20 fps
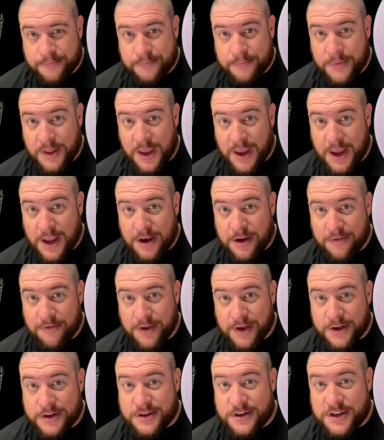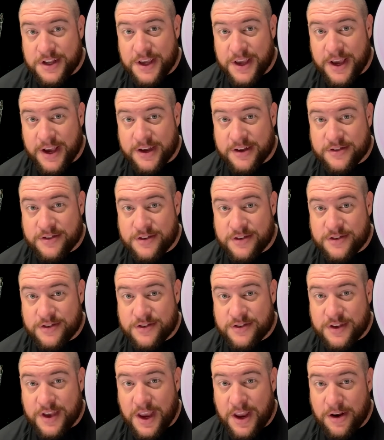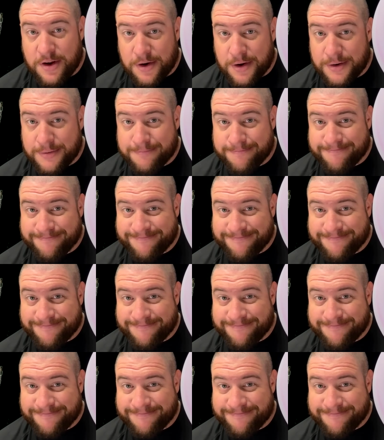the Innova DX Skeeter,